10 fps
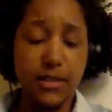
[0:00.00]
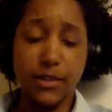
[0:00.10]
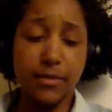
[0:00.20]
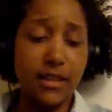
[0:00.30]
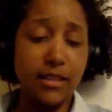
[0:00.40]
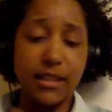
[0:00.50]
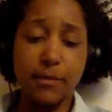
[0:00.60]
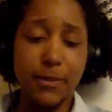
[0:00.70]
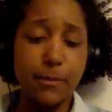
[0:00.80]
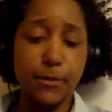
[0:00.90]
a lot
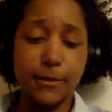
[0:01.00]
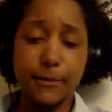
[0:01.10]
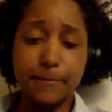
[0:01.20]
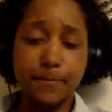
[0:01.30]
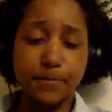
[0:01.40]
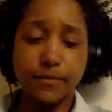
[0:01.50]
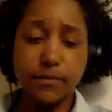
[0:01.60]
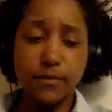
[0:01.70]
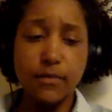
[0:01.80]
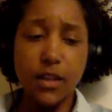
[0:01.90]
of people
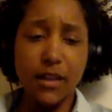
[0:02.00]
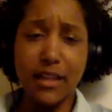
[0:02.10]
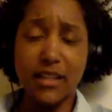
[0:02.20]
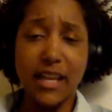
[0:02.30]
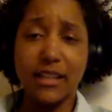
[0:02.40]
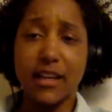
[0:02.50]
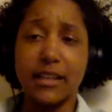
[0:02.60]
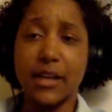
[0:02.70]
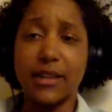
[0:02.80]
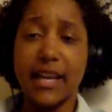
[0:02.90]
kind of had
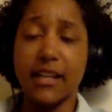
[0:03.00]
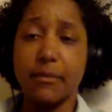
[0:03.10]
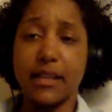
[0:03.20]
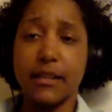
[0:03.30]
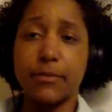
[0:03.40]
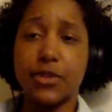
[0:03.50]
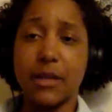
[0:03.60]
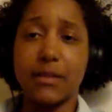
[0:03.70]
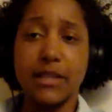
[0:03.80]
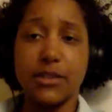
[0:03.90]
gone out ahead of me and
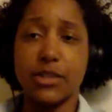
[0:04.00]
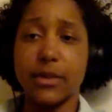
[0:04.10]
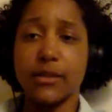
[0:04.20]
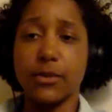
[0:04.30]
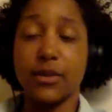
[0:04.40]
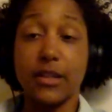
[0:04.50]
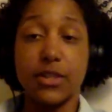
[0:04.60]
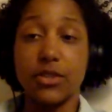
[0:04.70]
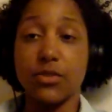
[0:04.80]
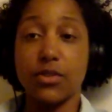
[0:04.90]
tramped down the trail with
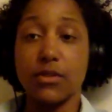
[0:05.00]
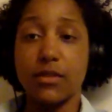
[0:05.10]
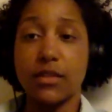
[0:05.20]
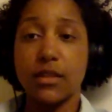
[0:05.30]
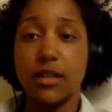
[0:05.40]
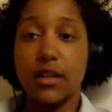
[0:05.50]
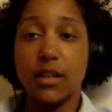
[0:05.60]
their snowshoes.